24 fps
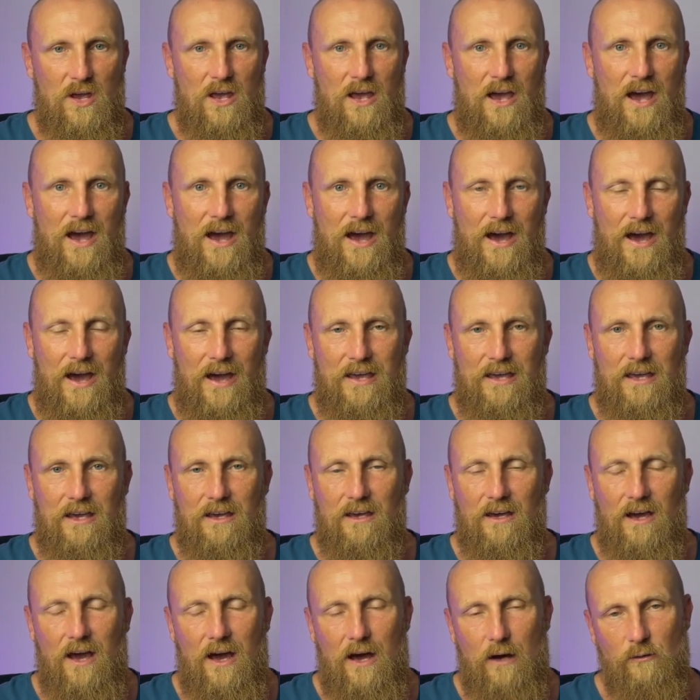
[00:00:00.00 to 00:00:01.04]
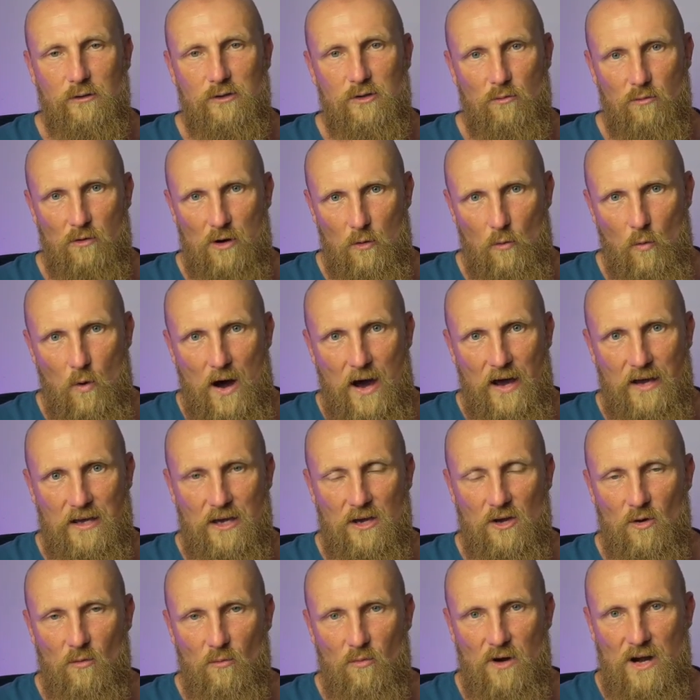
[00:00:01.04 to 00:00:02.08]
how to rewire
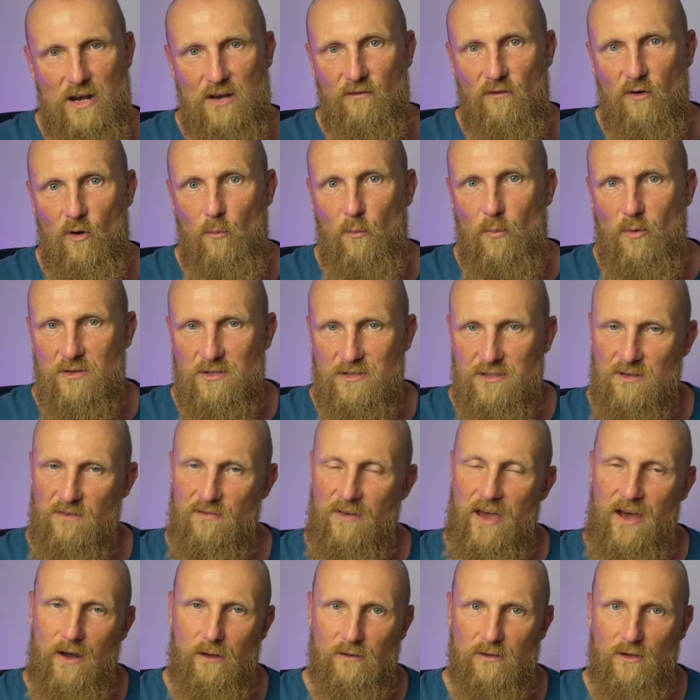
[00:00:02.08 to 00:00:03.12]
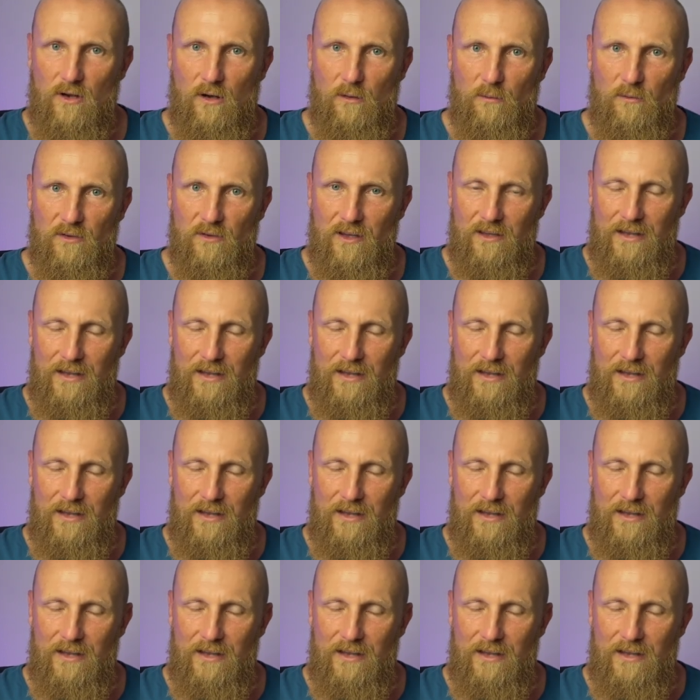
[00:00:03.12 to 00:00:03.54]
your brain for positive outcomes.